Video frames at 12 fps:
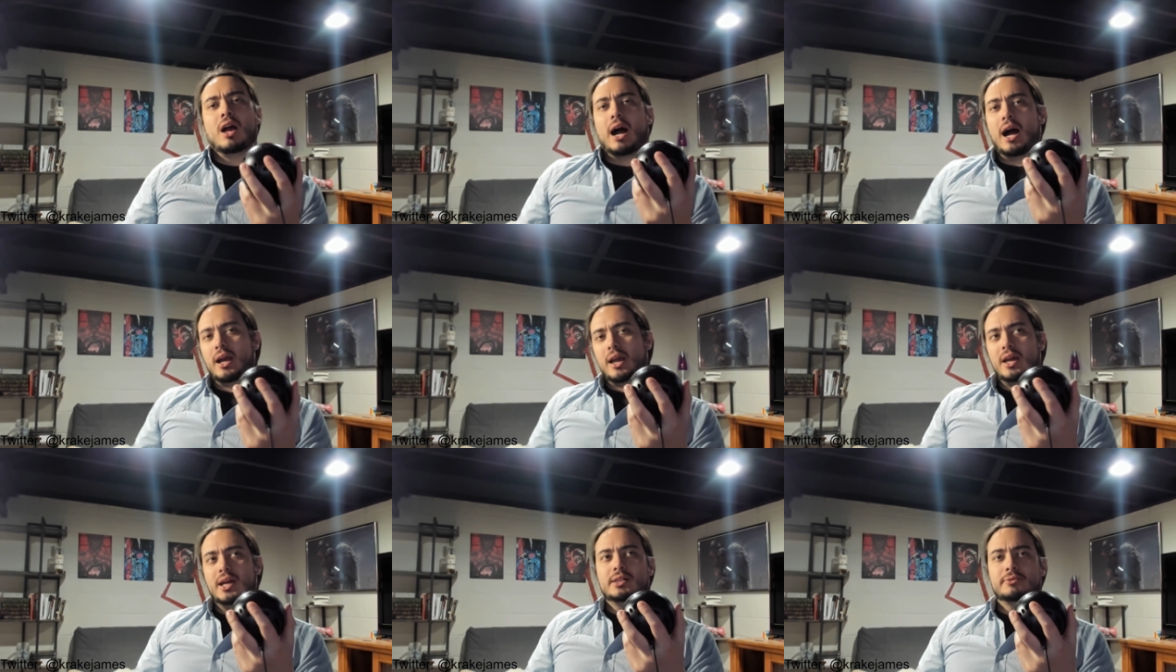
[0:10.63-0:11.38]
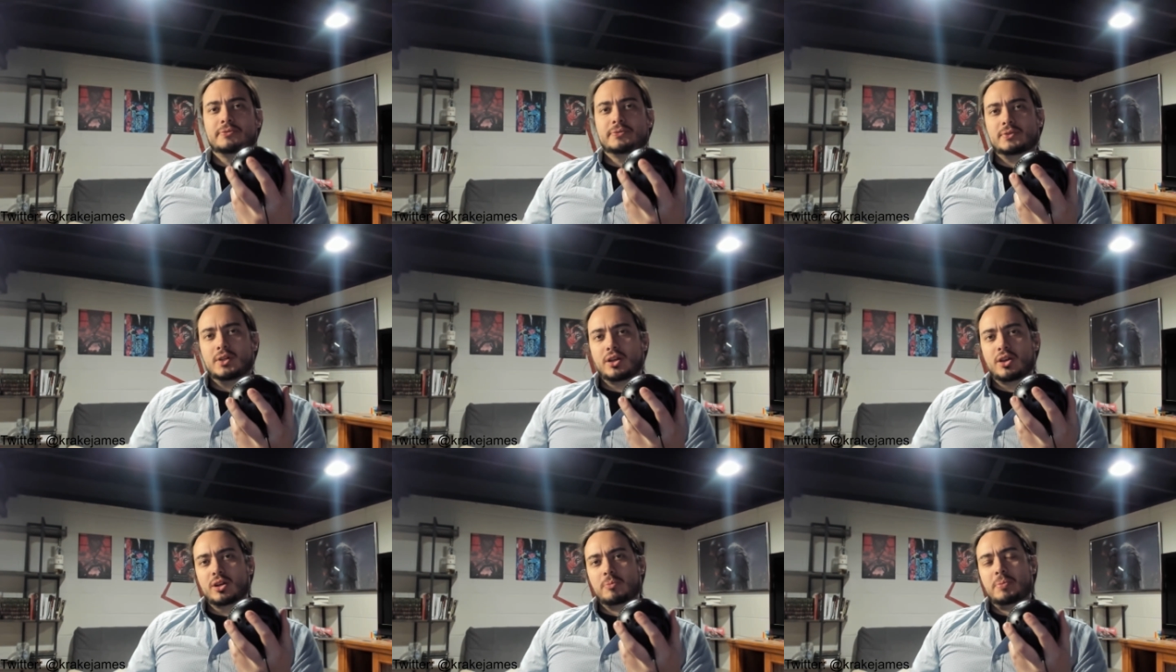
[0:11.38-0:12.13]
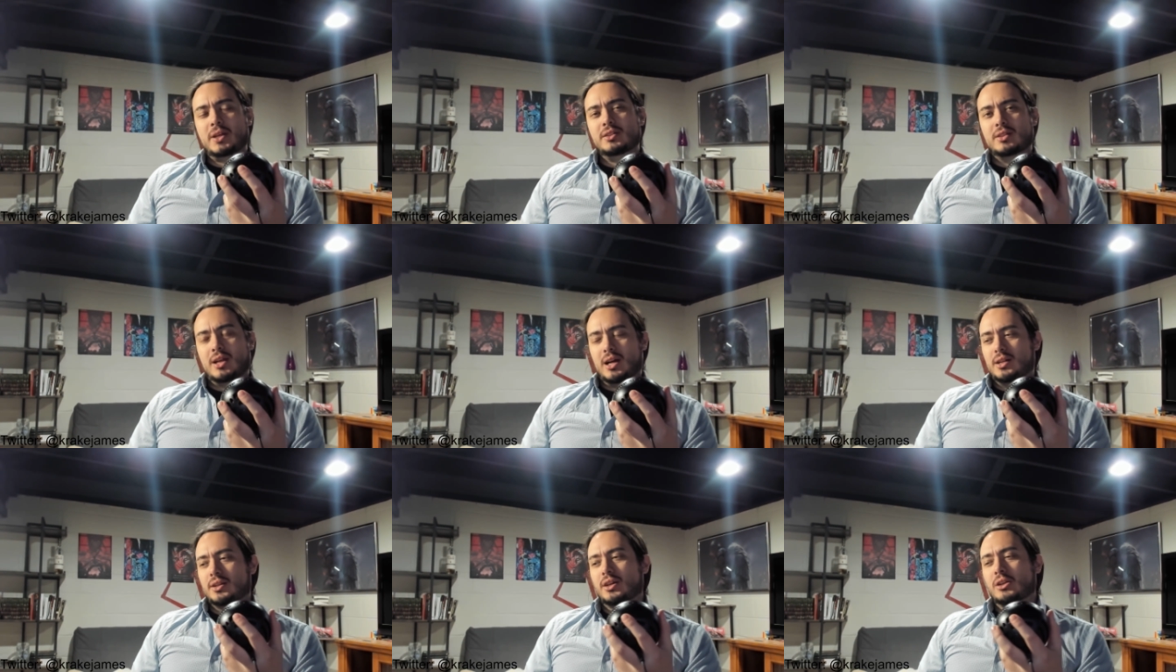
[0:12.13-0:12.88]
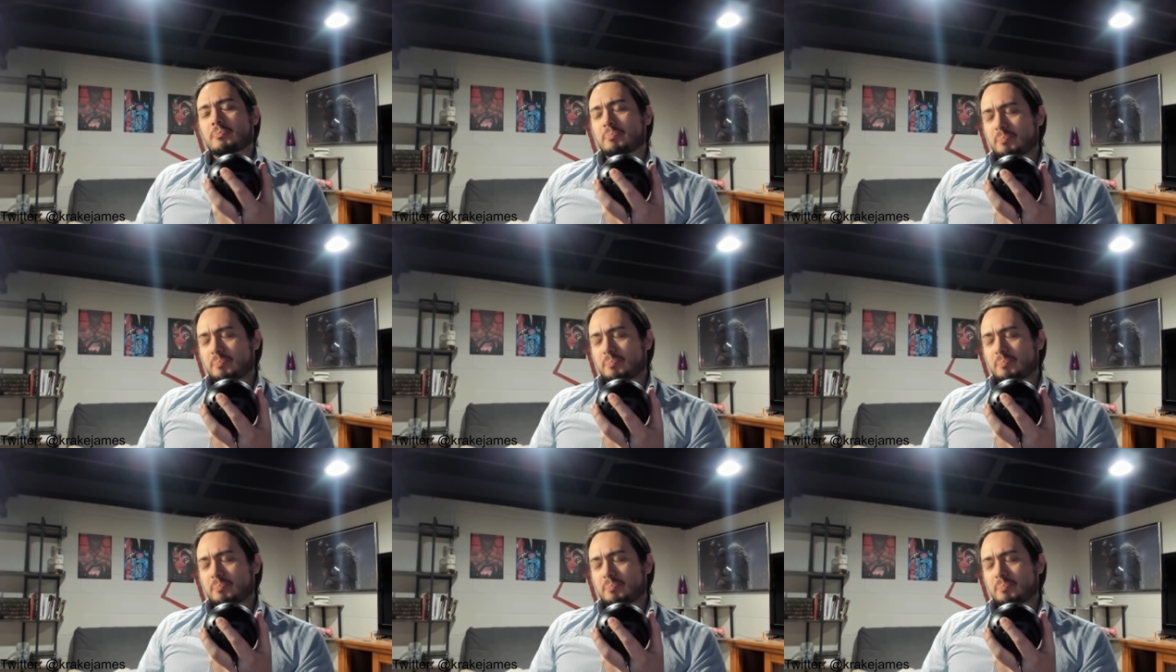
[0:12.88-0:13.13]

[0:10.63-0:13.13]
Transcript: I have a good opinion on it,